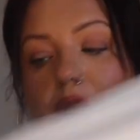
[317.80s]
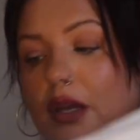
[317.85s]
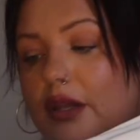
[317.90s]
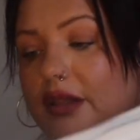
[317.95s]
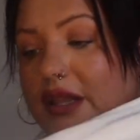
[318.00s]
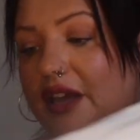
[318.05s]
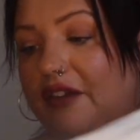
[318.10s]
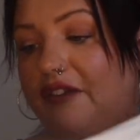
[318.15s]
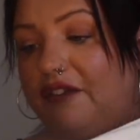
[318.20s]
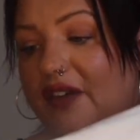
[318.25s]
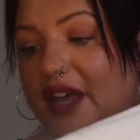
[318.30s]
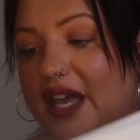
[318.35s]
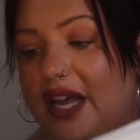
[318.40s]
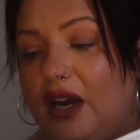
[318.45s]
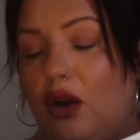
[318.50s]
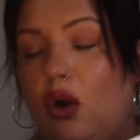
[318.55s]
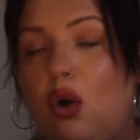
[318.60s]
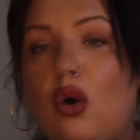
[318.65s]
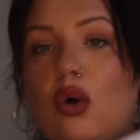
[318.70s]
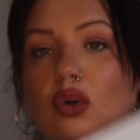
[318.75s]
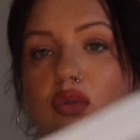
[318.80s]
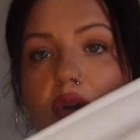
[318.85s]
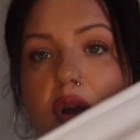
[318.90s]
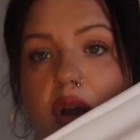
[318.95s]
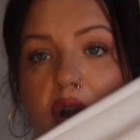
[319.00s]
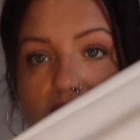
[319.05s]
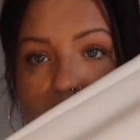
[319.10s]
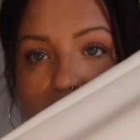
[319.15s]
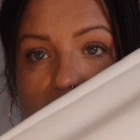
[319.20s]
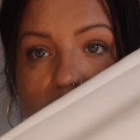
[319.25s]
they feel all
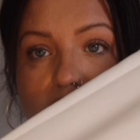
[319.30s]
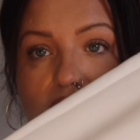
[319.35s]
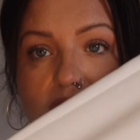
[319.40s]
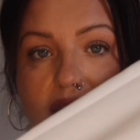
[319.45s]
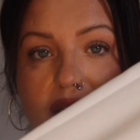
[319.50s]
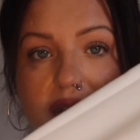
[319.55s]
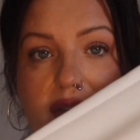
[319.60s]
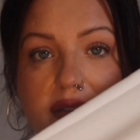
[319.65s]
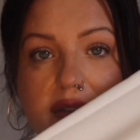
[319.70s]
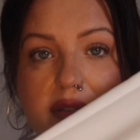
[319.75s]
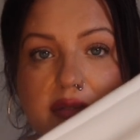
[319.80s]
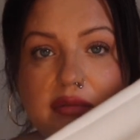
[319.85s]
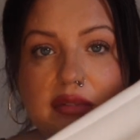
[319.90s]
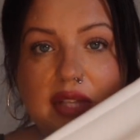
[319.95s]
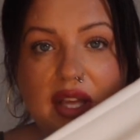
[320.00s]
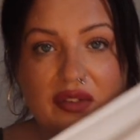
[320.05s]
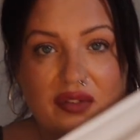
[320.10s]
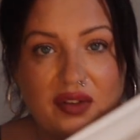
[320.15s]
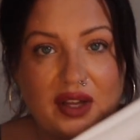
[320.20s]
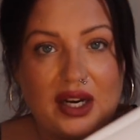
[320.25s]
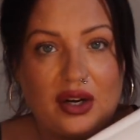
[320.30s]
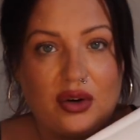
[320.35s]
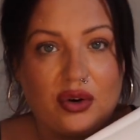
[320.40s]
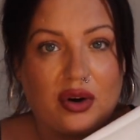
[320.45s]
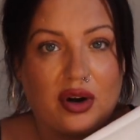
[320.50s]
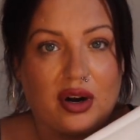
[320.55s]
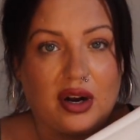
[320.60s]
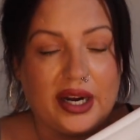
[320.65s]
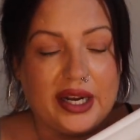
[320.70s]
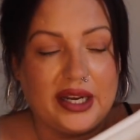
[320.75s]
right. They feel all
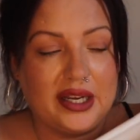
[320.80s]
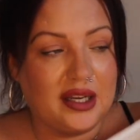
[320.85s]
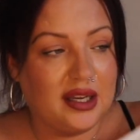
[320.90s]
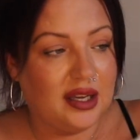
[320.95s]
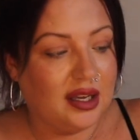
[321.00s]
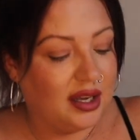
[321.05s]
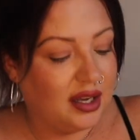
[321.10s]
right.